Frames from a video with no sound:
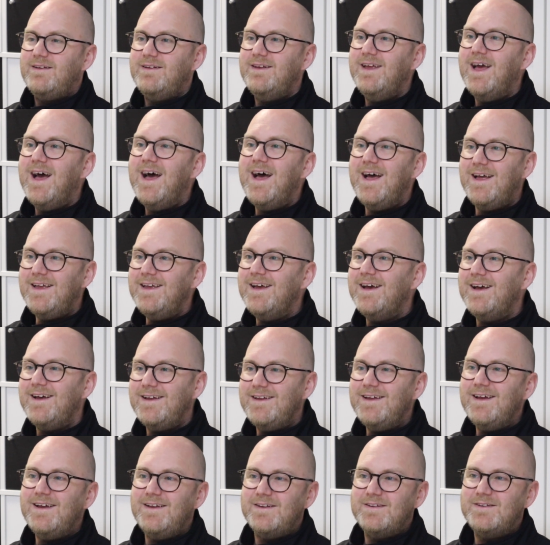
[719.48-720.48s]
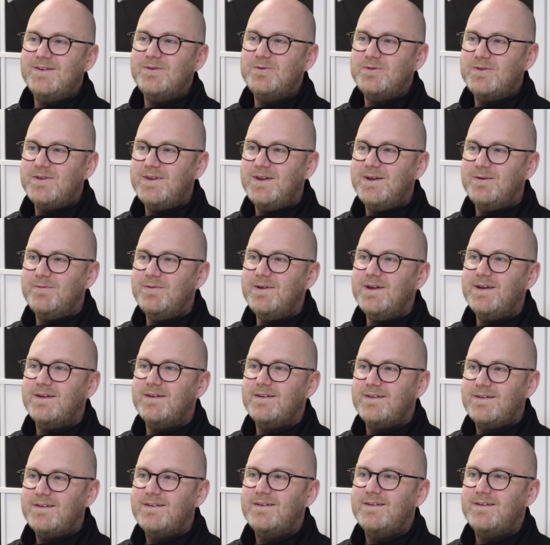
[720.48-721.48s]
Yeah. You still see them,
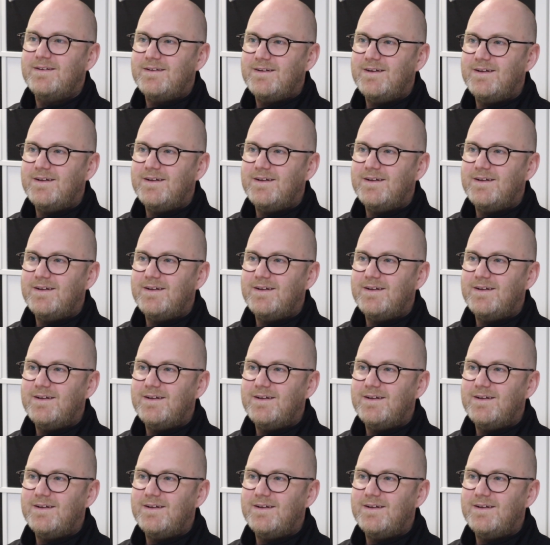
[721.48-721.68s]
yeah.